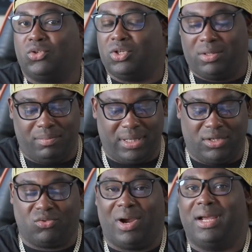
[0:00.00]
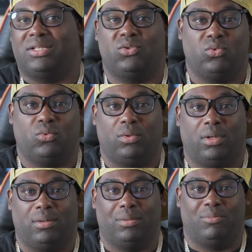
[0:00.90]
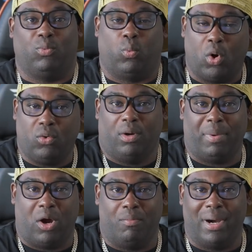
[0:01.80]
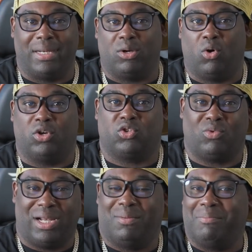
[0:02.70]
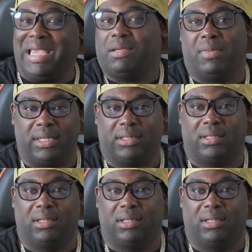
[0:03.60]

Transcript: shouldn't be trying to worry about money or try to make money.